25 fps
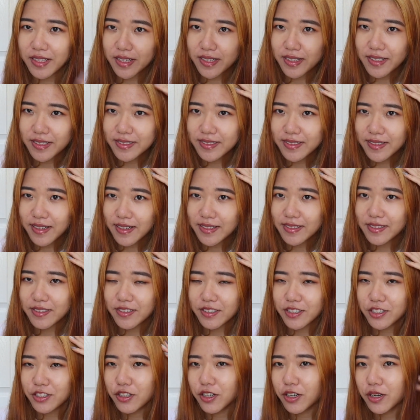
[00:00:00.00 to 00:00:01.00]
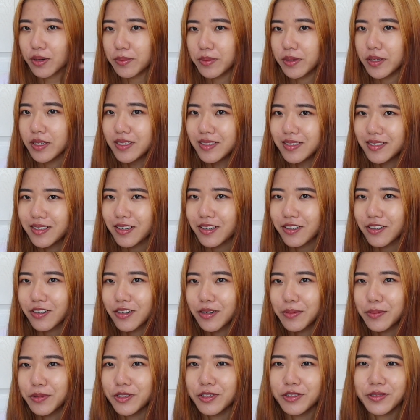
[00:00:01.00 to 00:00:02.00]
like it's lighter at the top and darker
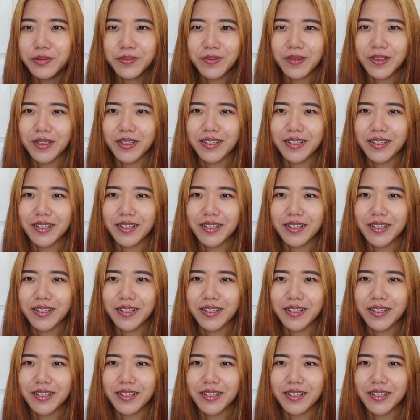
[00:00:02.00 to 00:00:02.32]
at the bottom.